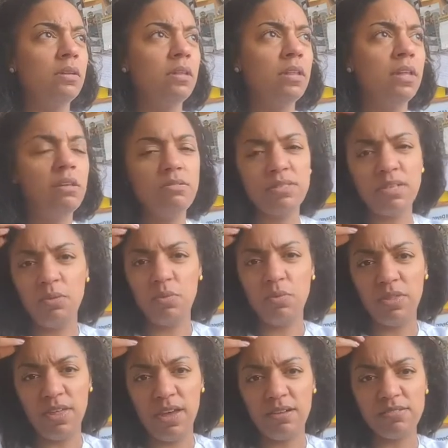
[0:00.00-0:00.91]
I think it's like
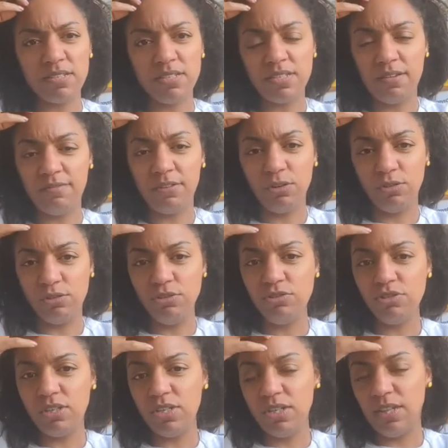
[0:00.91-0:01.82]

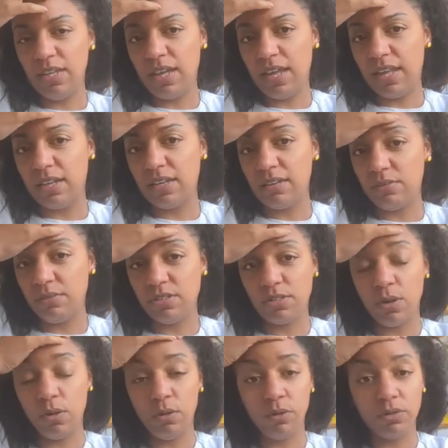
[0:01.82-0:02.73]
1,700 in the end that was
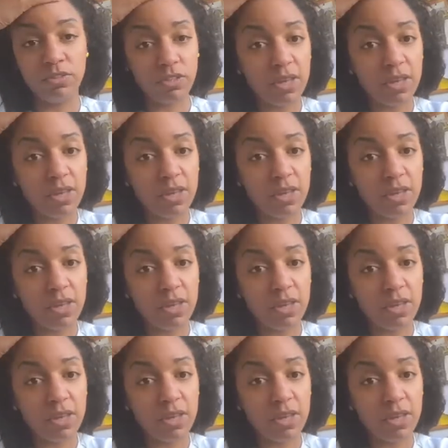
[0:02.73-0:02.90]
sold.